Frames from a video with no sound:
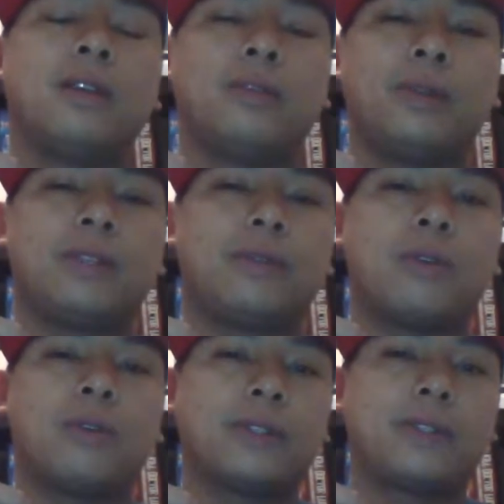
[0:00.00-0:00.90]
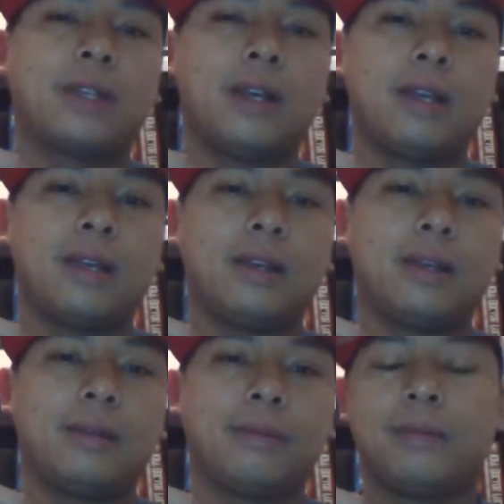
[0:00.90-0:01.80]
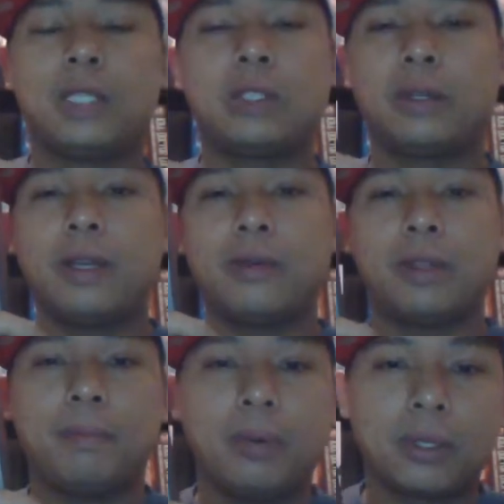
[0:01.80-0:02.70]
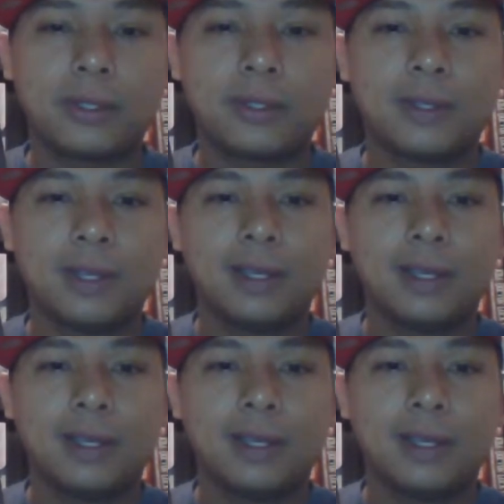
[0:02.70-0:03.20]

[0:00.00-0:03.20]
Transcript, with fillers: which of course started out with the books.